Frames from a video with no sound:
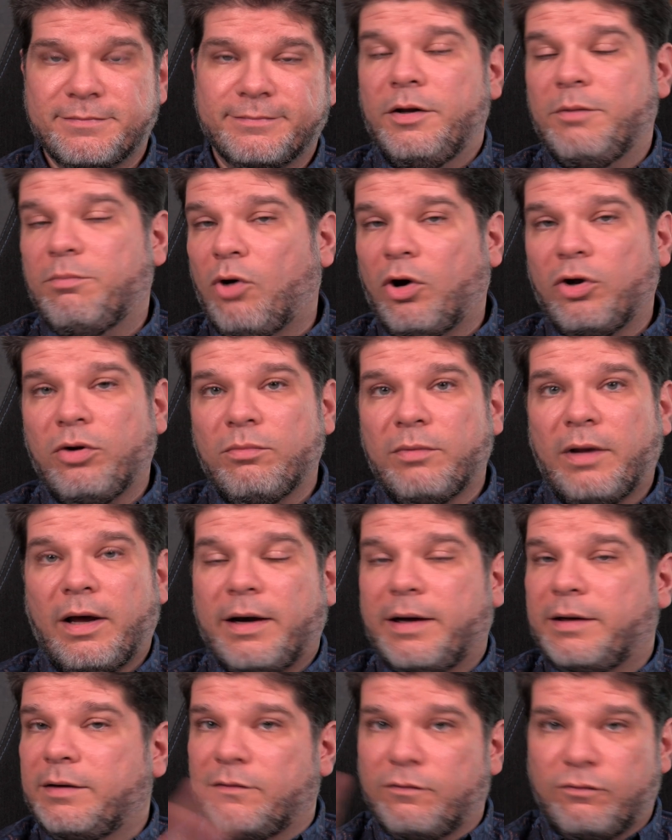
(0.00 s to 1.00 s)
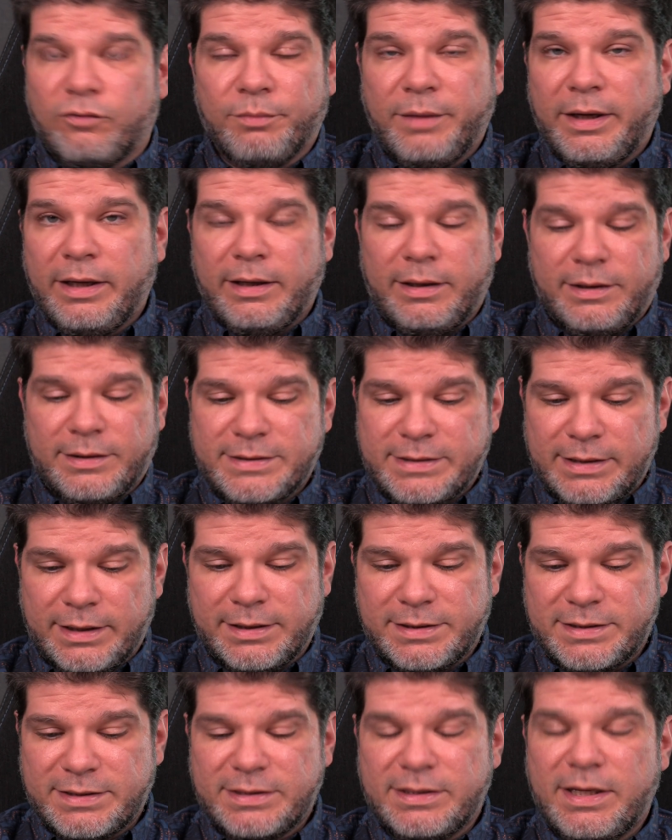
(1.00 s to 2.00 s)
The bottom line for me is
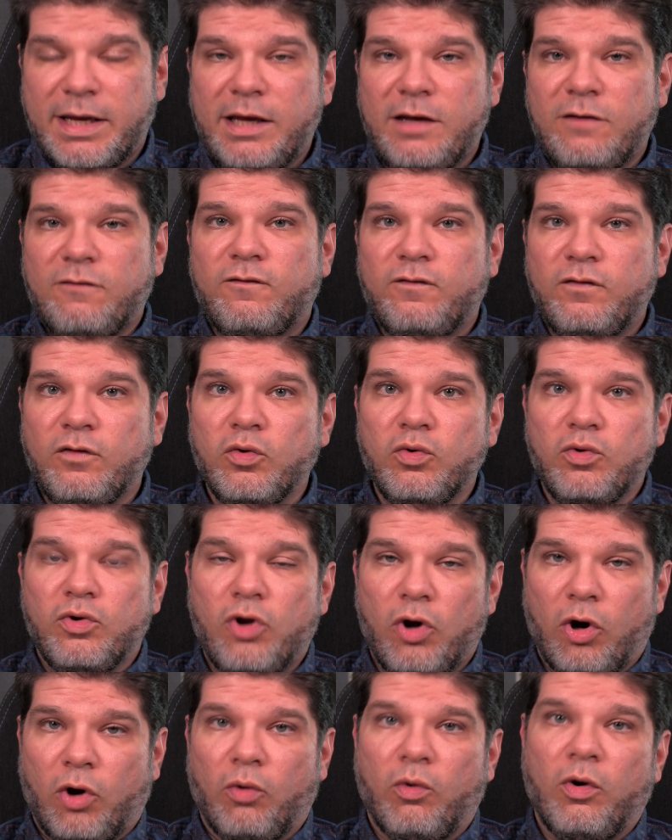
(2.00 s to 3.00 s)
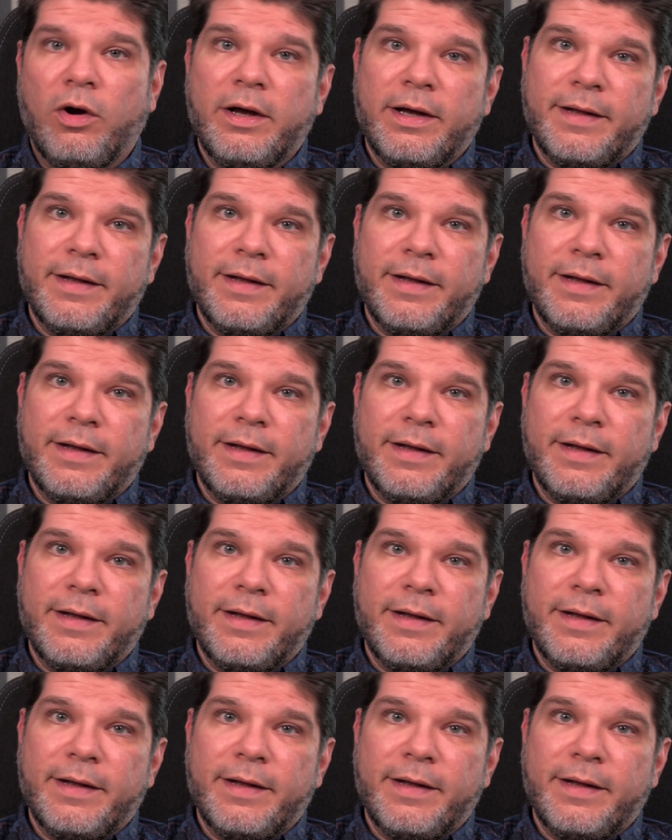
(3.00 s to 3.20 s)
this. If you know